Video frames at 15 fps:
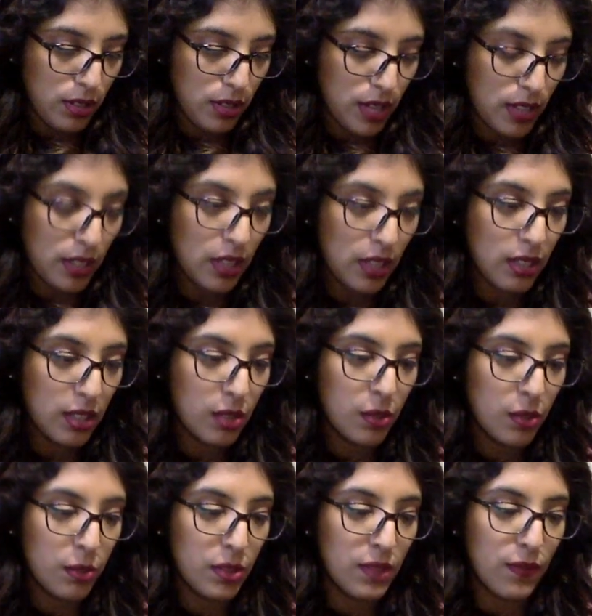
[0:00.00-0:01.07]
I think this
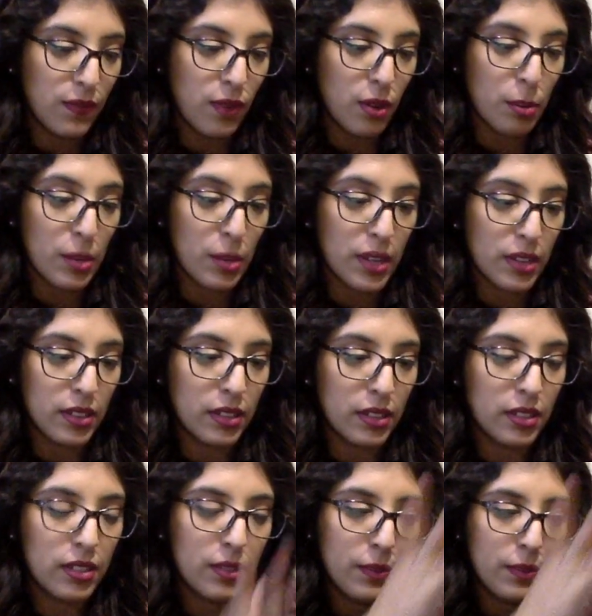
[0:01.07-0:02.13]
one was four
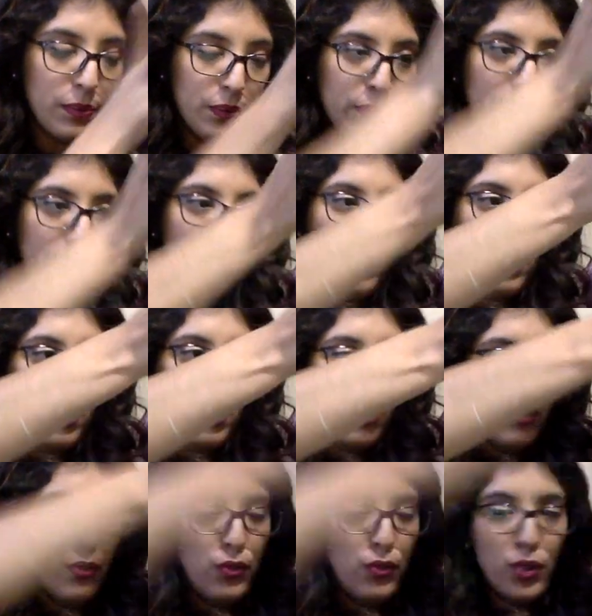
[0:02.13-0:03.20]
bucks,
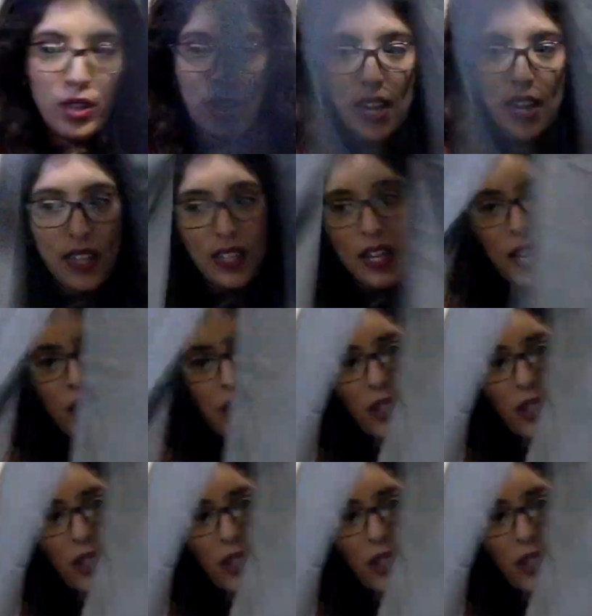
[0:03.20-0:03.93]
four ninety eight